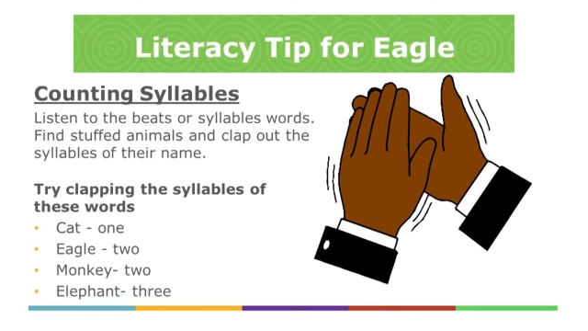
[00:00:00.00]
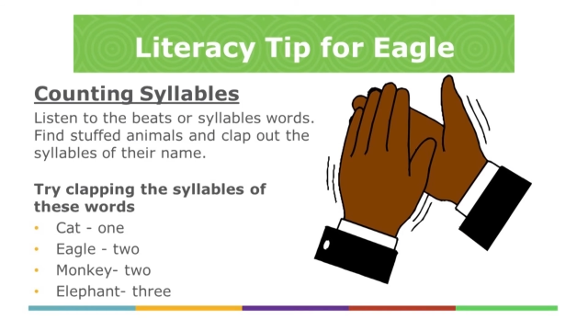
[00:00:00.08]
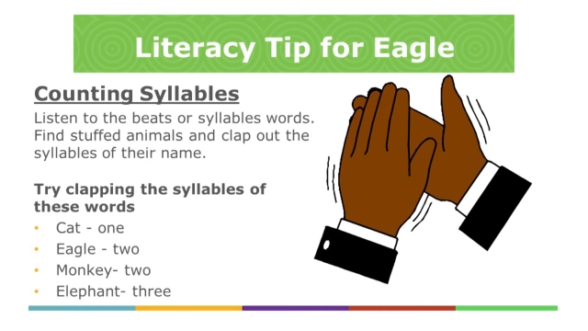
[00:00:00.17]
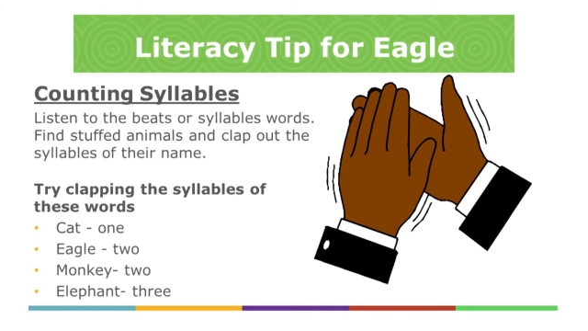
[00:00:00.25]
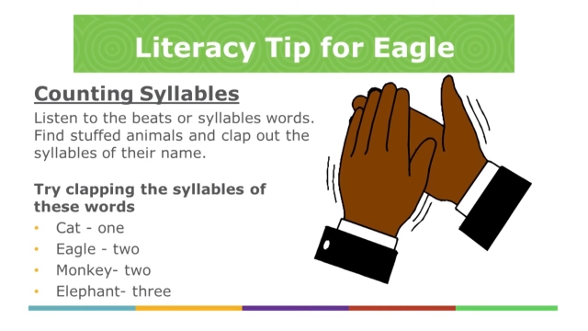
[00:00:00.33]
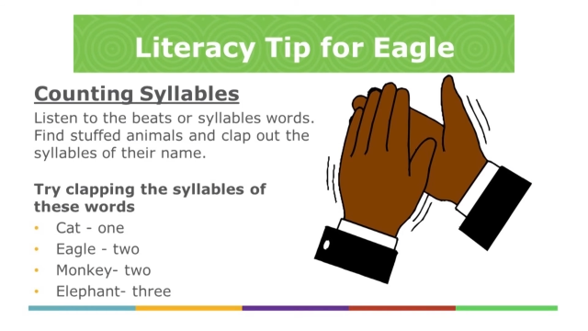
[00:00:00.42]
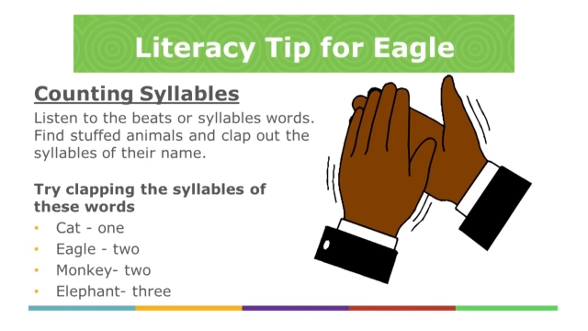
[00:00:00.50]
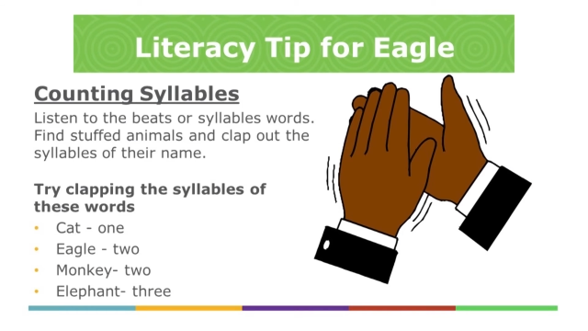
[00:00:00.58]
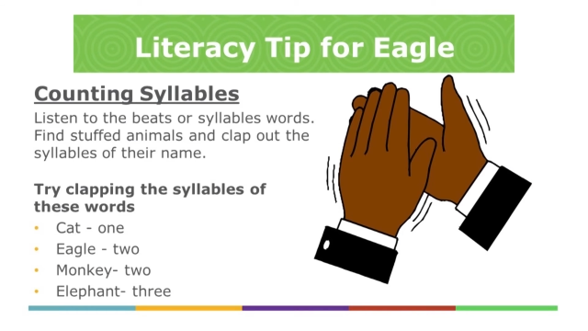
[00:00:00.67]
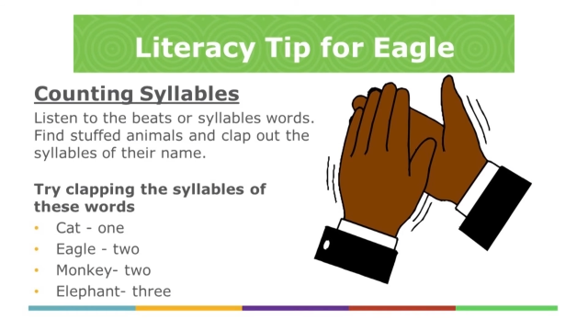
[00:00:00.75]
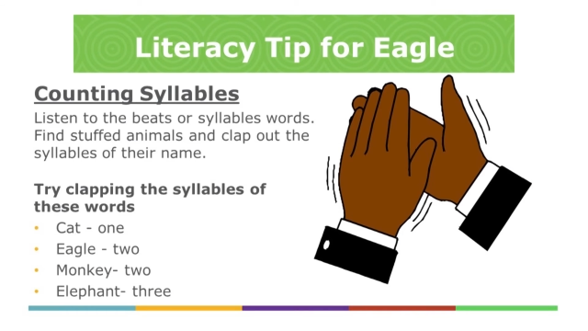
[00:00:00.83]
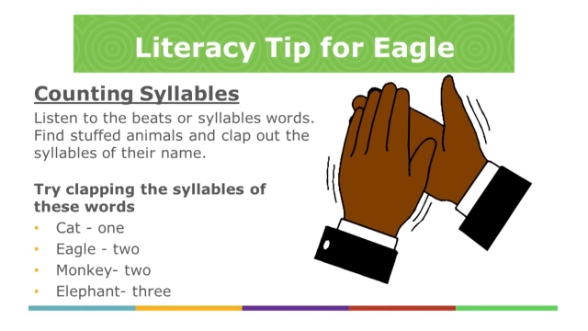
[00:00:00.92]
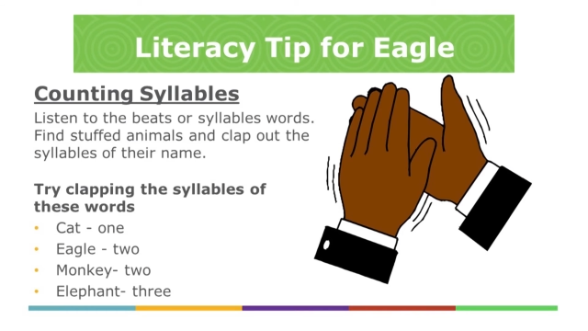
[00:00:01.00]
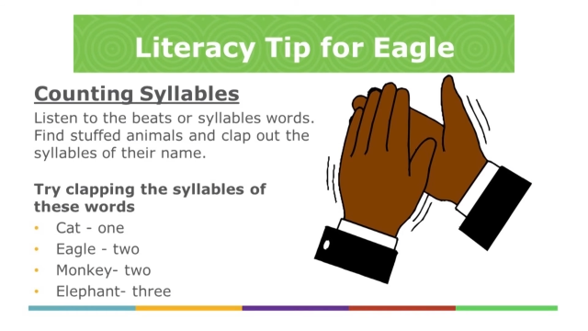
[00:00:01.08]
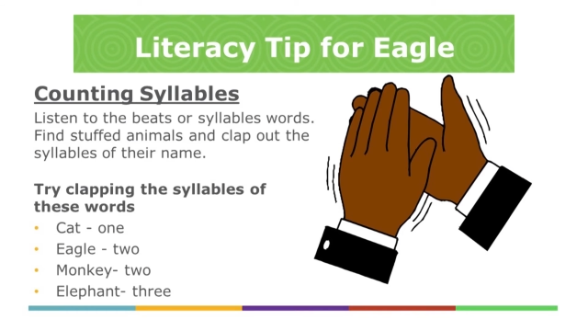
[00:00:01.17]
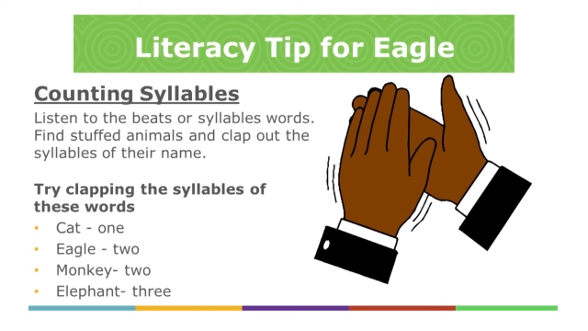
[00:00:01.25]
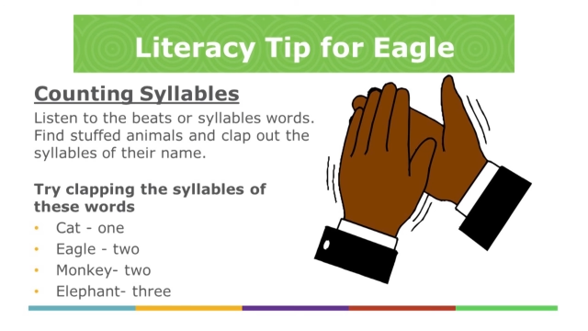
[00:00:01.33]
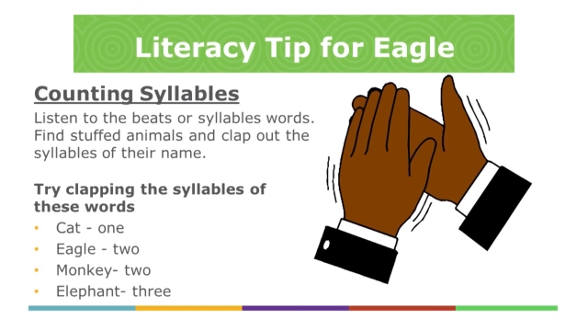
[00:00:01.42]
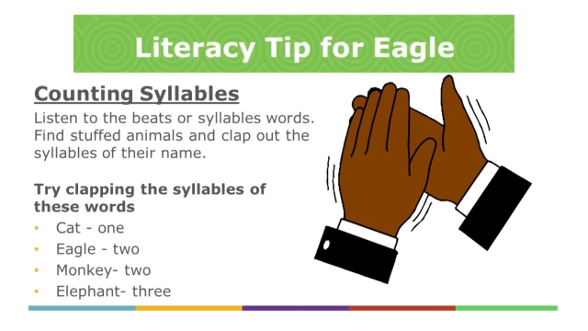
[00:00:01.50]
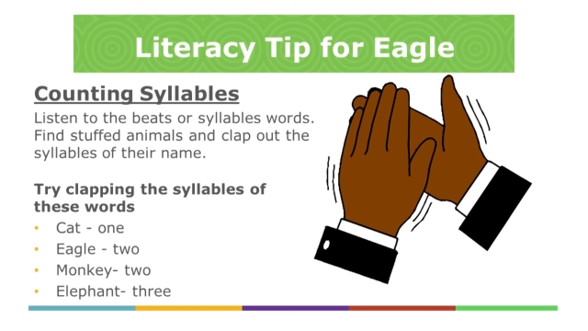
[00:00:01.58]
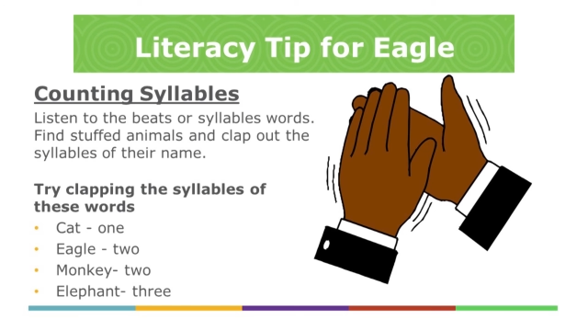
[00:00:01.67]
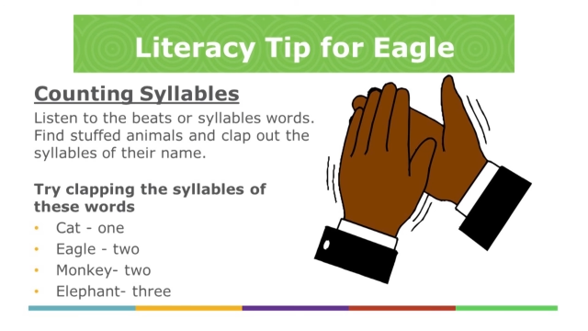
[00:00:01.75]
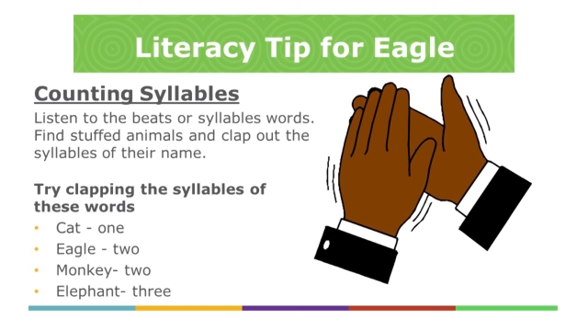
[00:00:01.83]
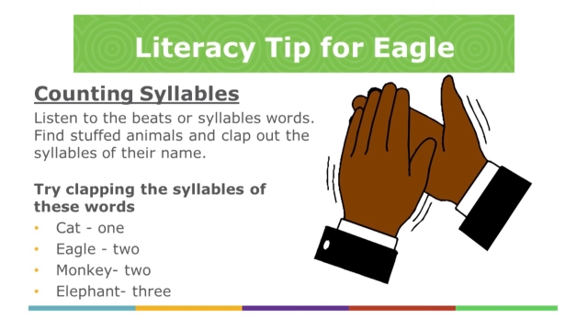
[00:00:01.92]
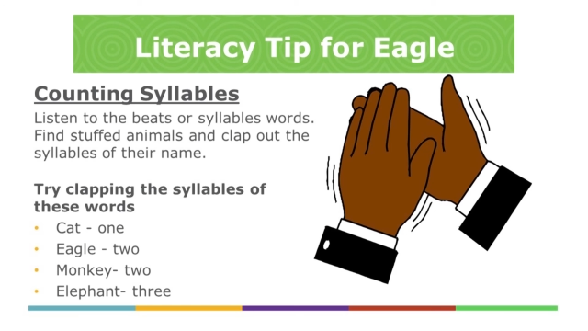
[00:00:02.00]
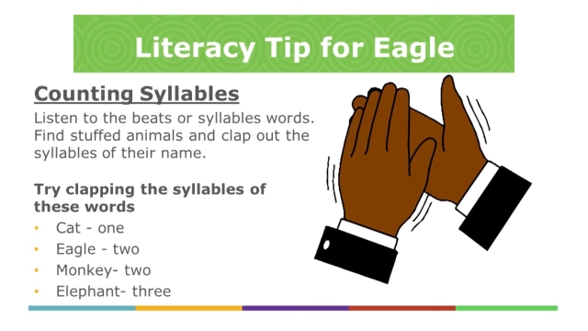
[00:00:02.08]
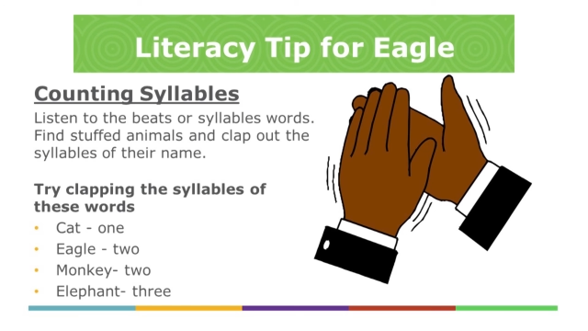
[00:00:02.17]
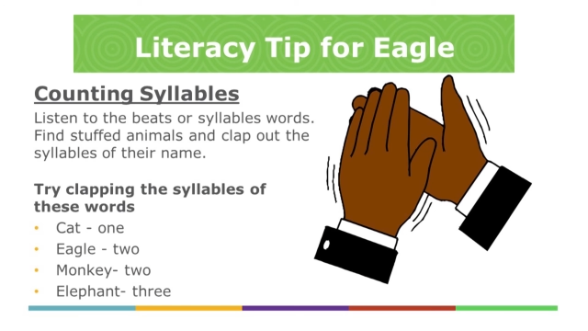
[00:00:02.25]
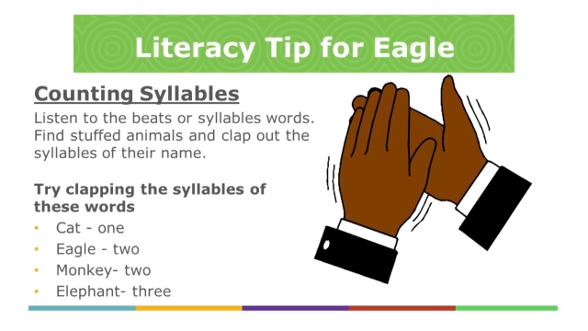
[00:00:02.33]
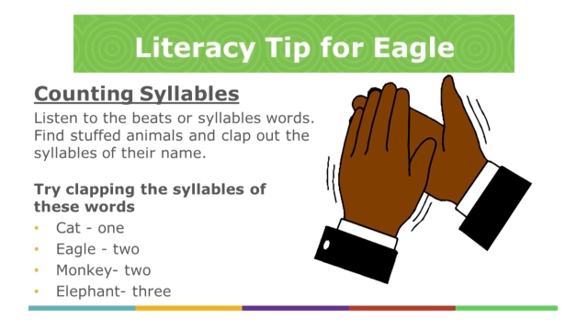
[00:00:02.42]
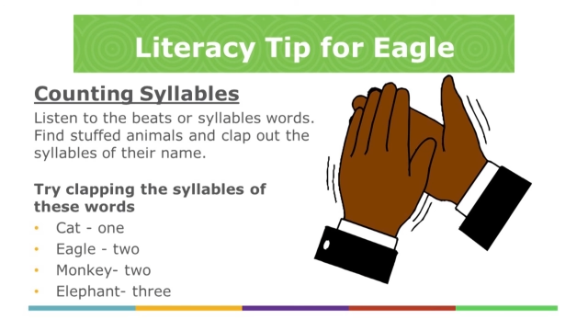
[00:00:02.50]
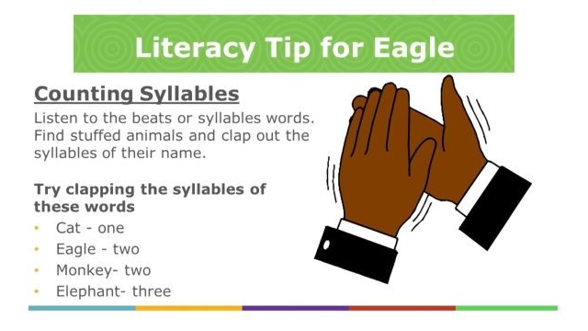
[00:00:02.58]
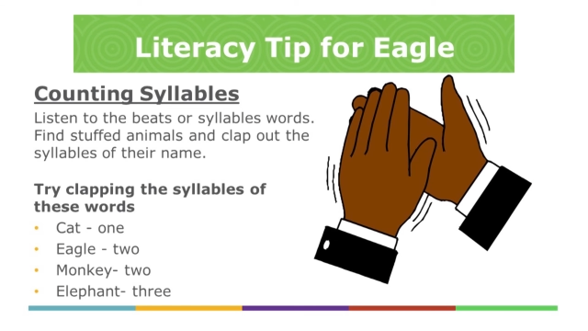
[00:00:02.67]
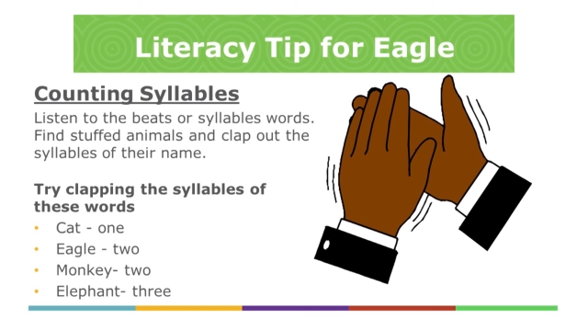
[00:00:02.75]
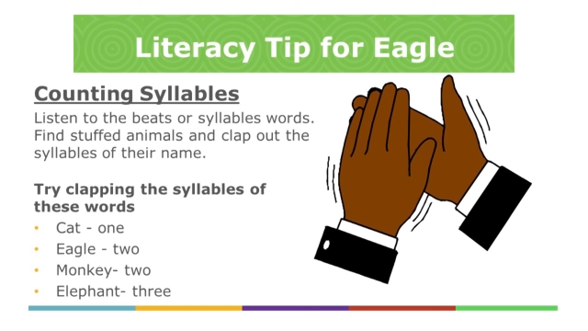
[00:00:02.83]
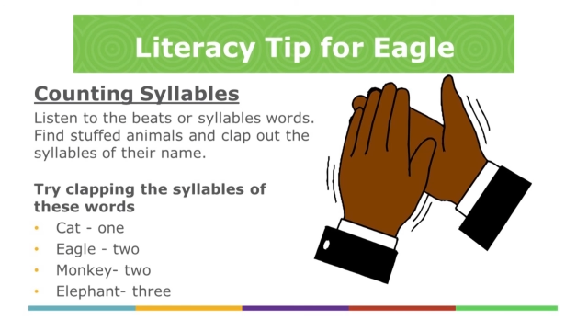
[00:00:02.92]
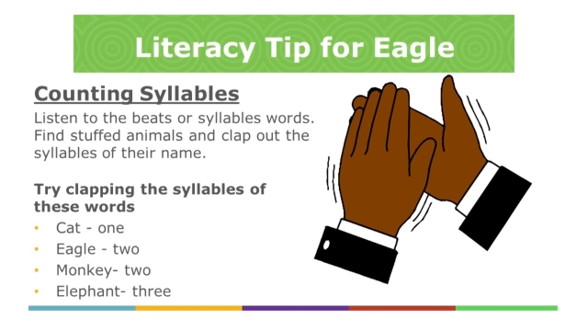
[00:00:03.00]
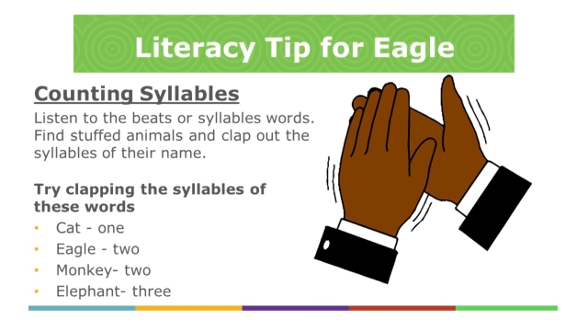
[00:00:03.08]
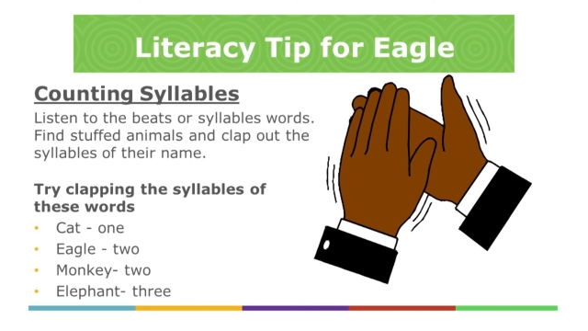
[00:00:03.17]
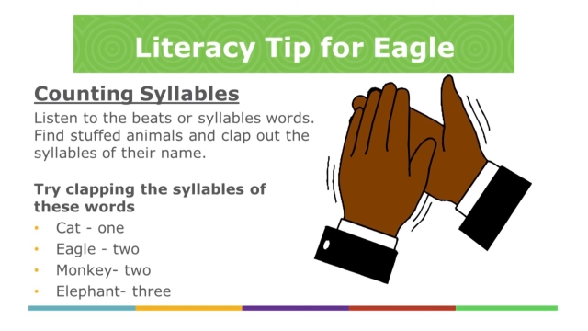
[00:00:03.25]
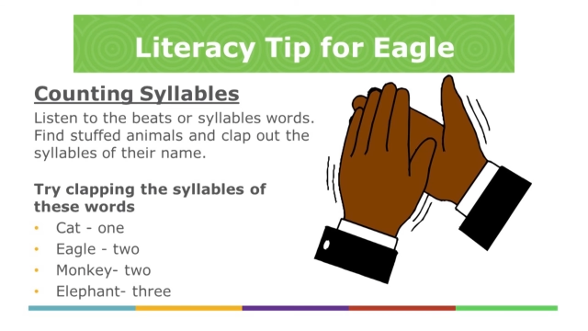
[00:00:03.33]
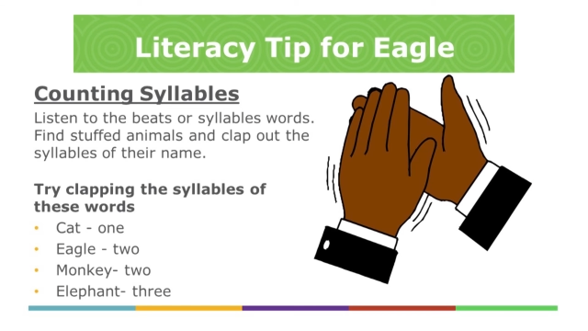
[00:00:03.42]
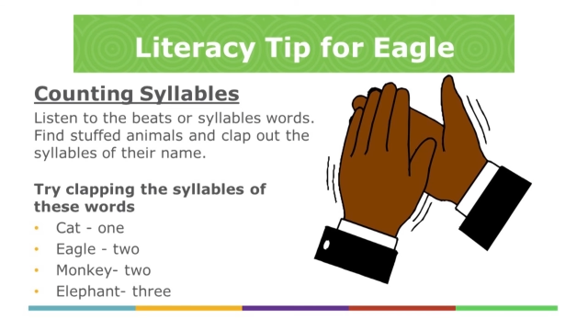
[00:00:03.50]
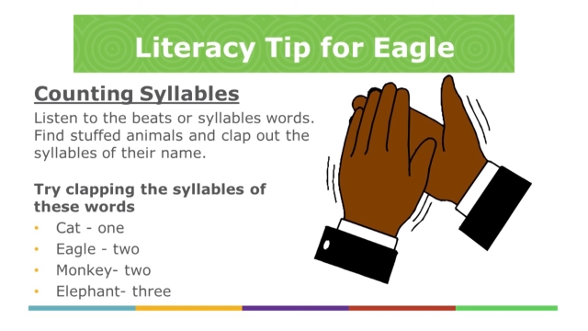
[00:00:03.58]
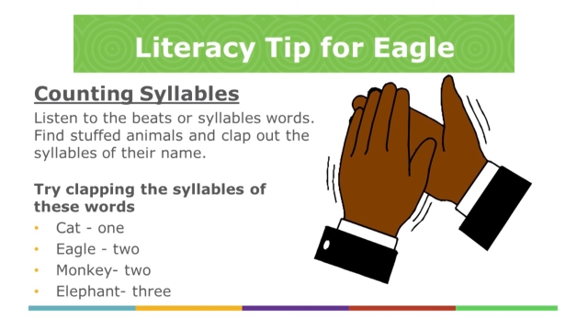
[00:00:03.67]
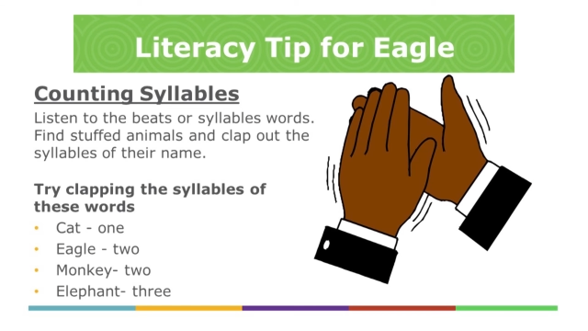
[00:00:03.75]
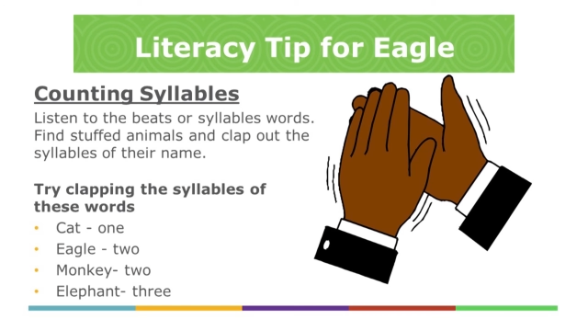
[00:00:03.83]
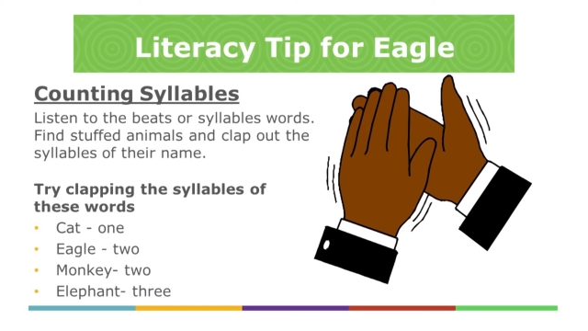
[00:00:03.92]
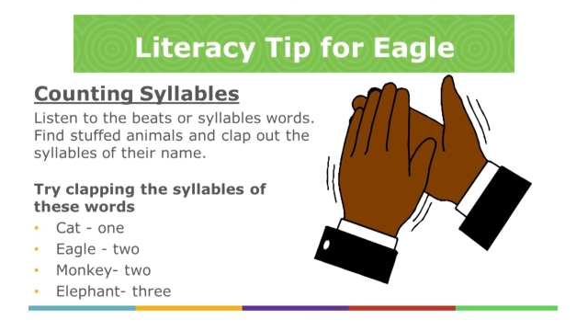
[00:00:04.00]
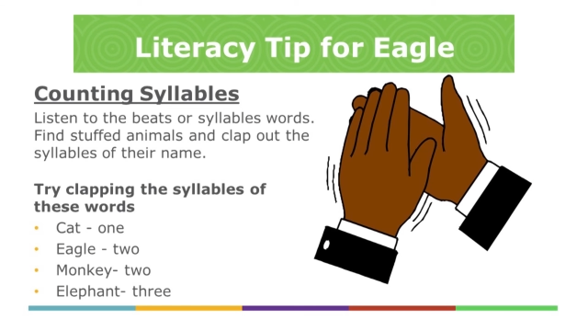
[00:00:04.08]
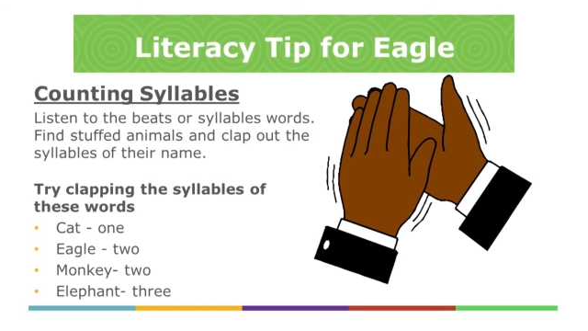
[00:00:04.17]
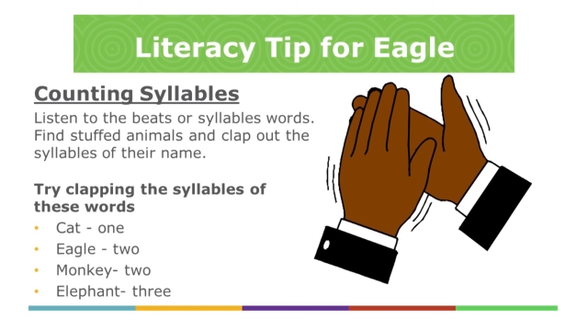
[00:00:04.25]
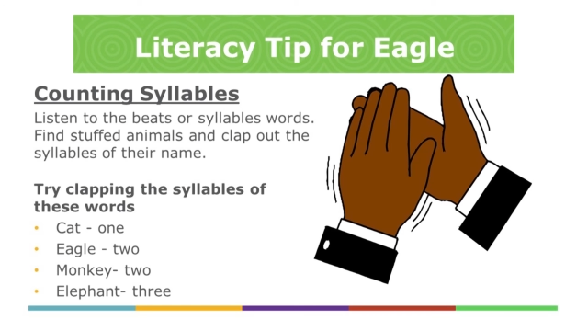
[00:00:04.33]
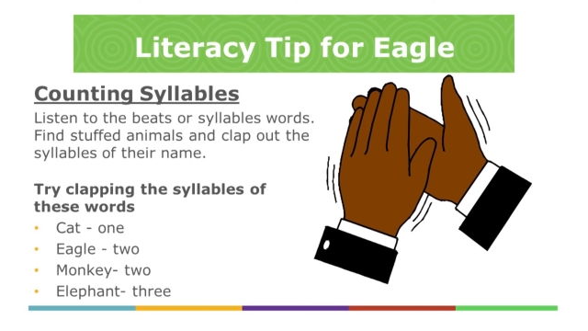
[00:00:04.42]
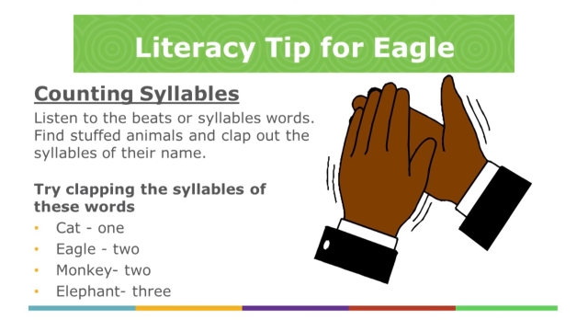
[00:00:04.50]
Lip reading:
[unreadable: no face in view]